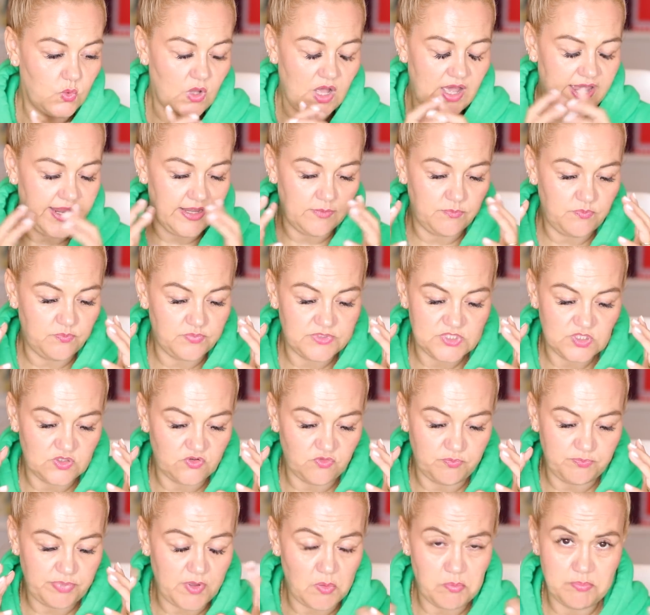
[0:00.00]
I sort
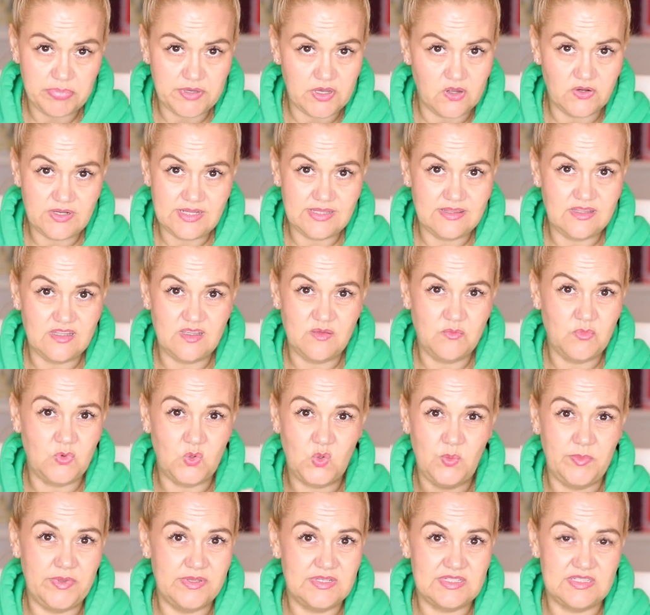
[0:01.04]
of bombarded them.
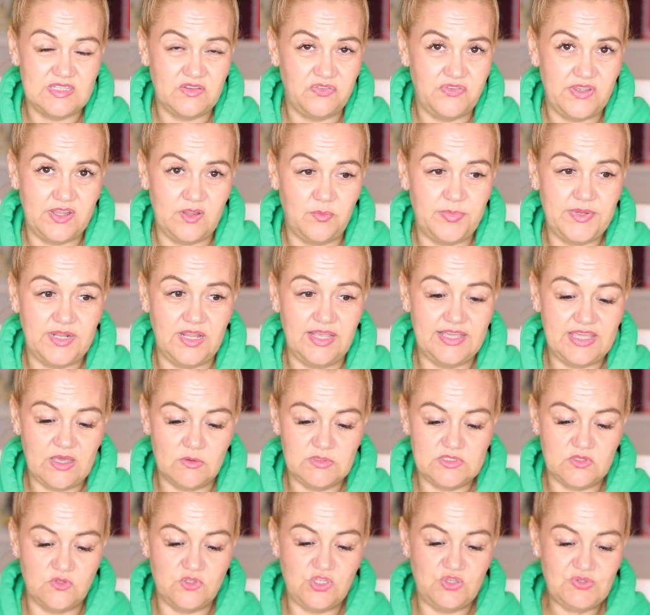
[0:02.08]
Almost, I felt a bit like I
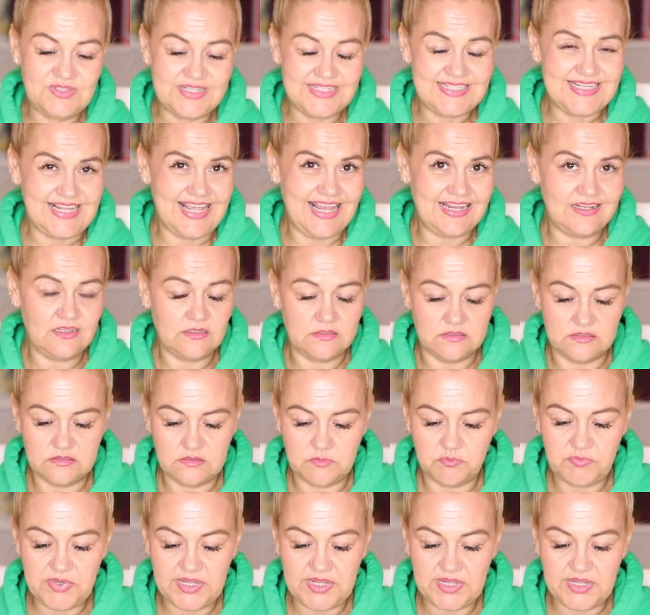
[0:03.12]
was on news at ten.